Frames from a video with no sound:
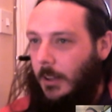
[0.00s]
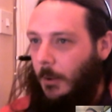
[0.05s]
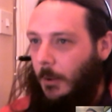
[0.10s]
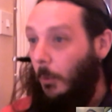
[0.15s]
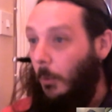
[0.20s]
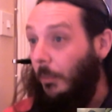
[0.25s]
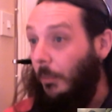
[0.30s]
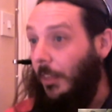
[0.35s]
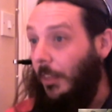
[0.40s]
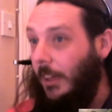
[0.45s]

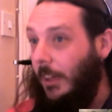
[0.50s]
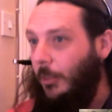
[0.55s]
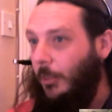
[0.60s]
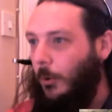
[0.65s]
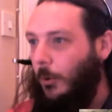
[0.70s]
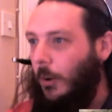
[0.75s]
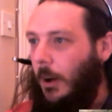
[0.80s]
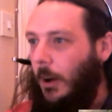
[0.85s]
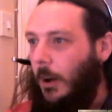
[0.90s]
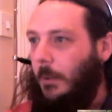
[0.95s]
or they
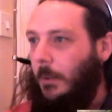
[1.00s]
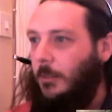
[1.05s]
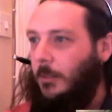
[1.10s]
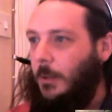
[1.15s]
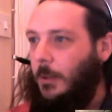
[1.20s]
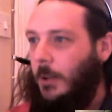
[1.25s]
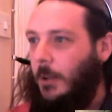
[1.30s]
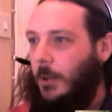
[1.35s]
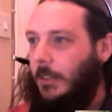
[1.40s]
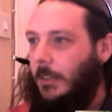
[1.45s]
thought our
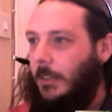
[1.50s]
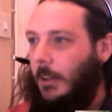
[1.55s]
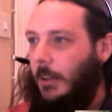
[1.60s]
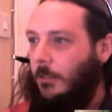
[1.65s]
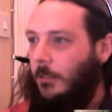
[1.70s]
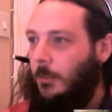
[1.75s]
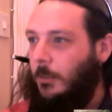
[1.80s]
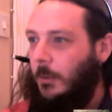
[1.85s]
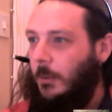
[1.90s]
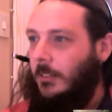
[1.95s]
players were going
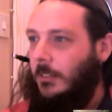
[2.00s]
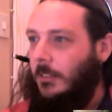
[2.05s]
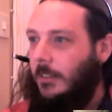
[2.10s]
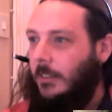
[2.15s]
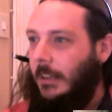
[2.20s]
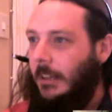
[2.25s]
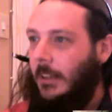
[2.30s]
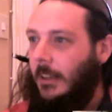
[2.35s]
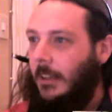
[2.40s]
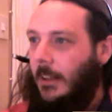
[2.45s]
down too easily.